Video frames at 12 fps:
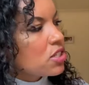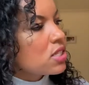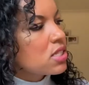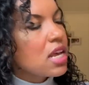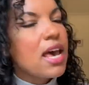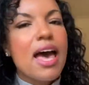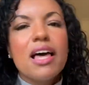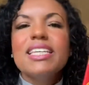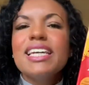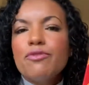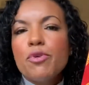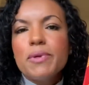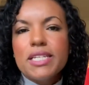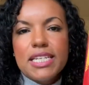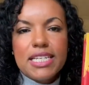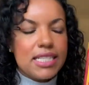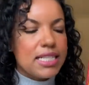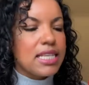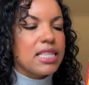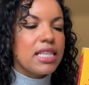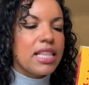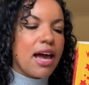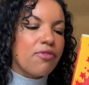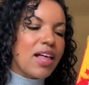just, I think everybody needs this in their
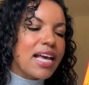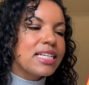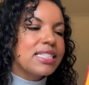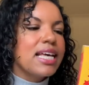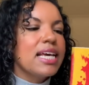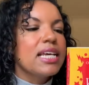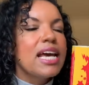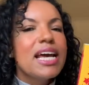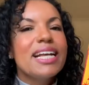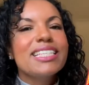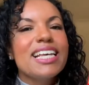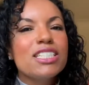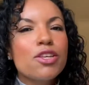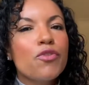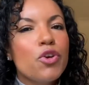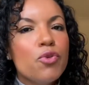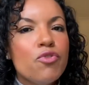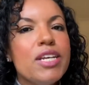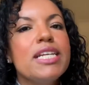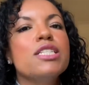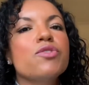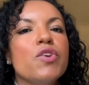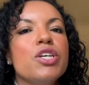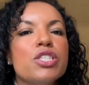life. Like I said, it takes a few reads
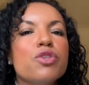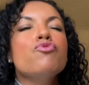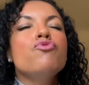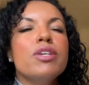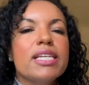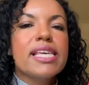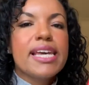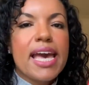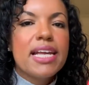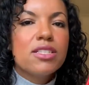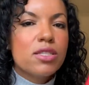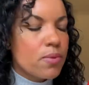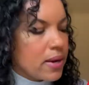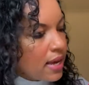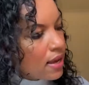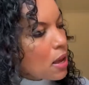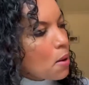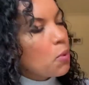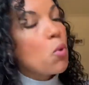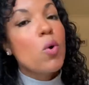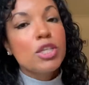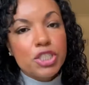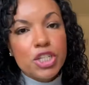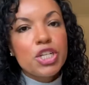for you to really get into it, but
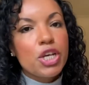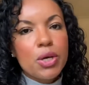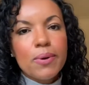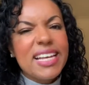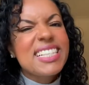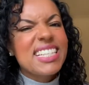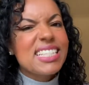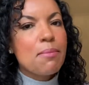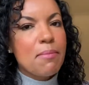once you do, it is